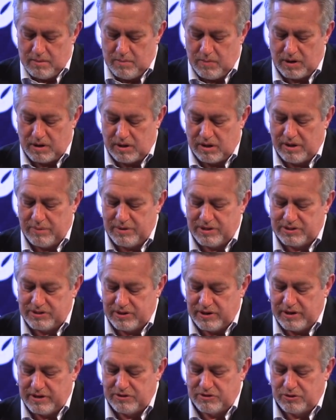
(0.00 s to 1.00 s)
But
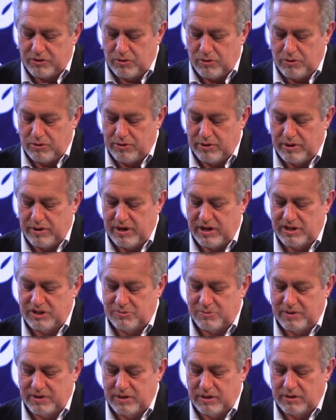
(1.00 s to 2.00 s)
Clementine told her
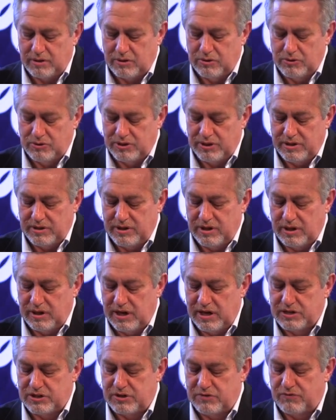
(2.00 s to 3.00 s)
husband that losing the
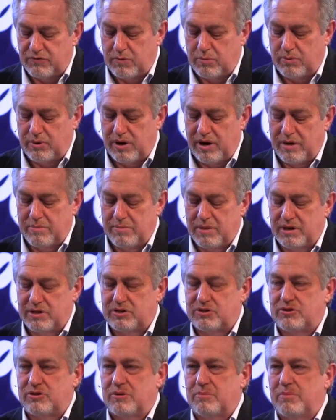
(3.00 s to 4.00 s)
election for prime
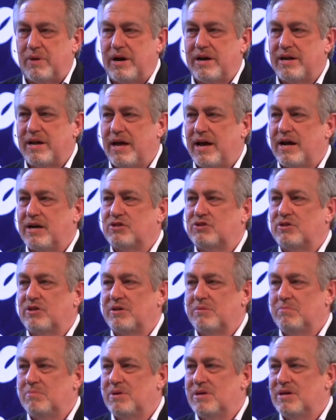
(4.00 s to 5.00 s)
minister might
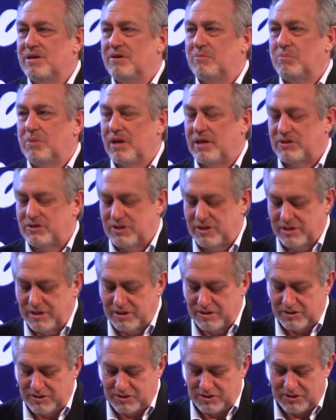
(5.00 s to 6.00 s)
actually be a blessing
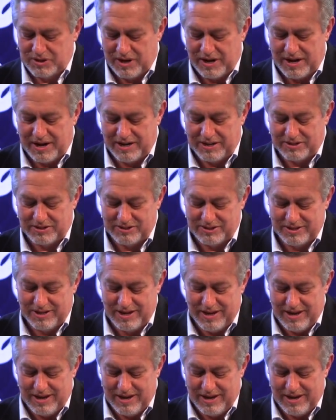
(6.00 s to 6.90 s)
in disguise.